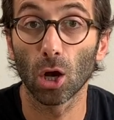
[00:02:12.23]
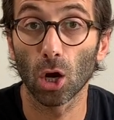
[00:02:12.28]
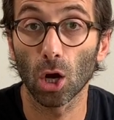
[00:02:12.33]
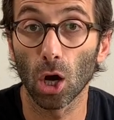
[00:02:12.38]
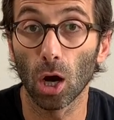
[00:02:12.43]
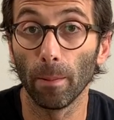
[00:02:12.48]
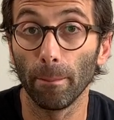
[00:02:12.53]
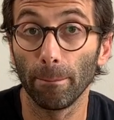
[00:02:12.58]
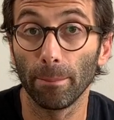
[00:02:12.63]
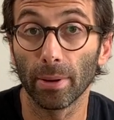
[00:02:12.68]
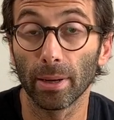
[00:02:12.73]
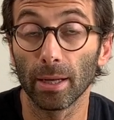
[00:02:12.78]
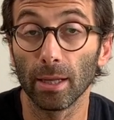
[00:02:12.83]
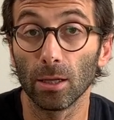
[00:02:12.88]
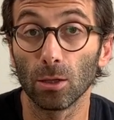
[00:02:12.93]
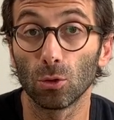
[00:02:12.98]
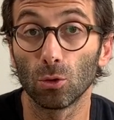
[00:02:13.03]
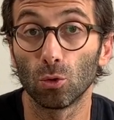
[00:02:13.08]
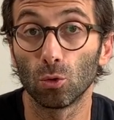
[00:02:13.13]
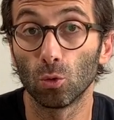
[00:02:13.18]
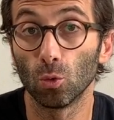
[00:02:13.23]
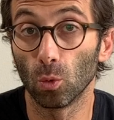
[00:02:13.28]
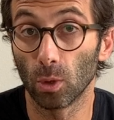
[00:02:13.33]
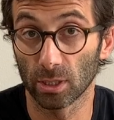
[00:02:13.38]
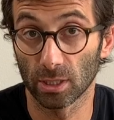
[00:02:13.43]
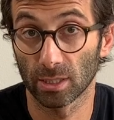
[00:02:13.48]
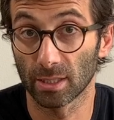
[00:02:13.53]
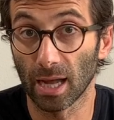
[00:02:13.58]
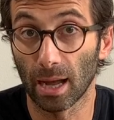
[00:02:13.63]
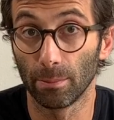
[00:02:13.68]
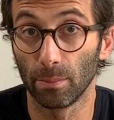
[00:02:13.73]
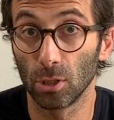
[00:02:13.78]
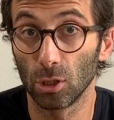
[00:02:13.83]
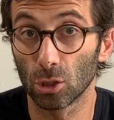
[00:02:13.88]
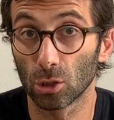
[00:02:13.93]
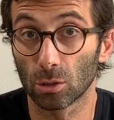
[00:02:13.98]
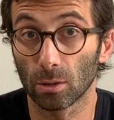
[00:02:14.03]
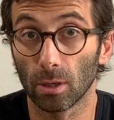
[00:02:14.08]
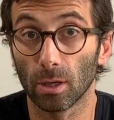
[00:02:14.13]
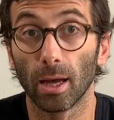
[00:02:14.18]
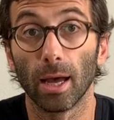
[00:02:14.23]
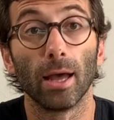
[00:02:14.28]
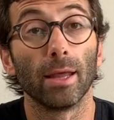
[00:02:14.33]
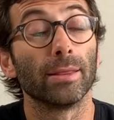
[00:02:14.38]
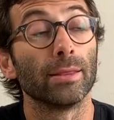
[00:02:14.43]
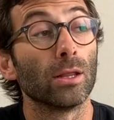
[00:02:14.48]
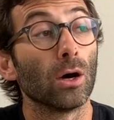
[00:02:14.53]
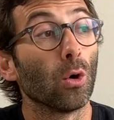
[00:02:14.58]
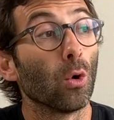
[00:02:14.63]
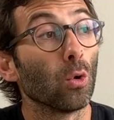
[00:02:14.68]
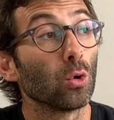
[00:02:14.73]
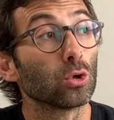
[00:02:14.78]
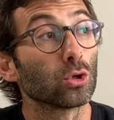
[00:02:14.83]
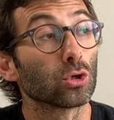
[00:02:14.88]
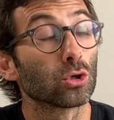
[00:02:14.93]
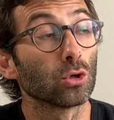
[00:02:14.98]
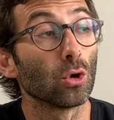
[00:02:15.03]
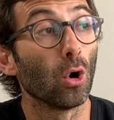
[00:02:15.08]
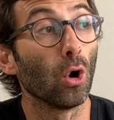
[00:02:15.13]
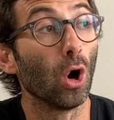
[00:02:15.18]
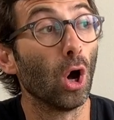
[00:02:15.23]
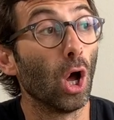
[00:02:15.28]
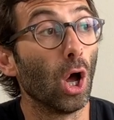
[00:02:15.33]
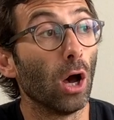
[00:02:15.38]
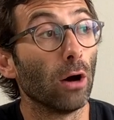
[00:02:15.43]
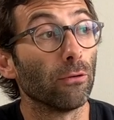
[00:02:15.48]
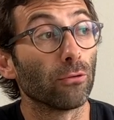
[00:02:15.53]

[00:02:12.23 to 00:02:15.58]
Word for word: company to establish and also